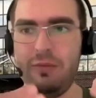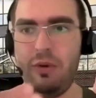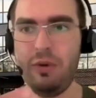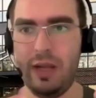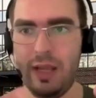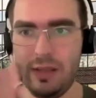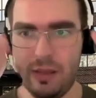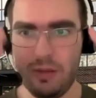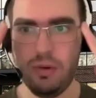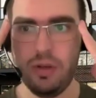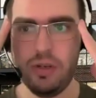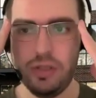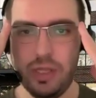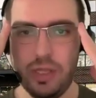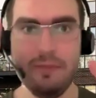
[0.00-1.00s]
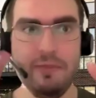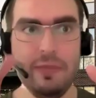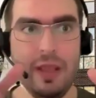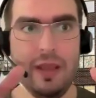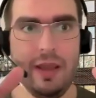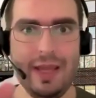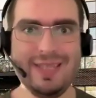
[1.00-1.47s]
were created originally
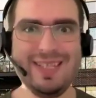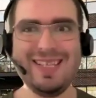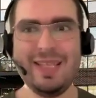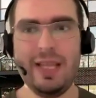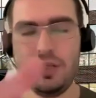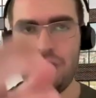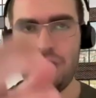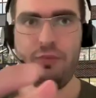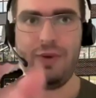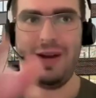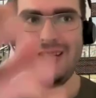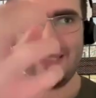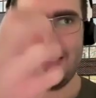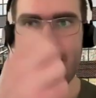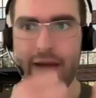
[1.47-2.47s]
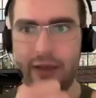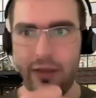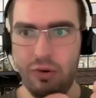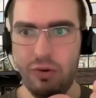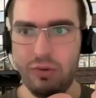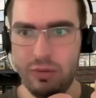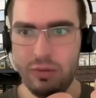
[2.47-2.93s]
as extension of async IO